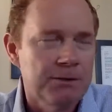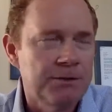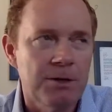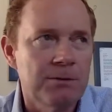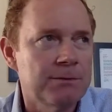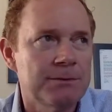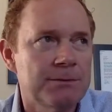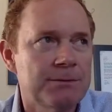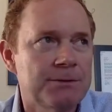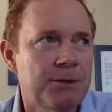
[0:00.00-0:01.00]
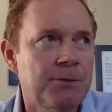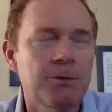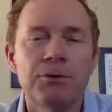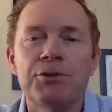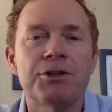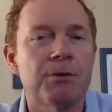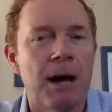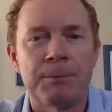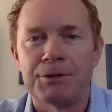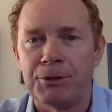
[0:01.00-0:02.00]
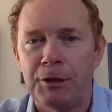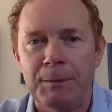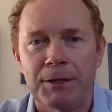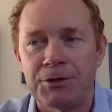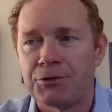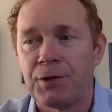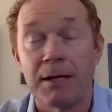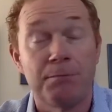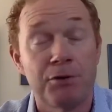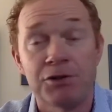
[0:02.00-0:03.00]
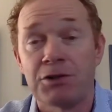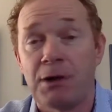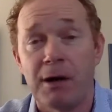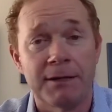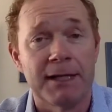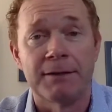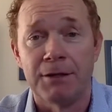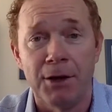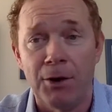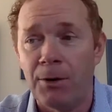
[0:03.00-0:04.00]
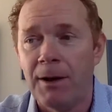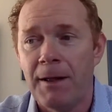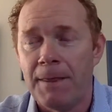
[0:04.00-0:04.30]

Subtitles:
Don't lose your opportunity because you're trying to push so hard to get the no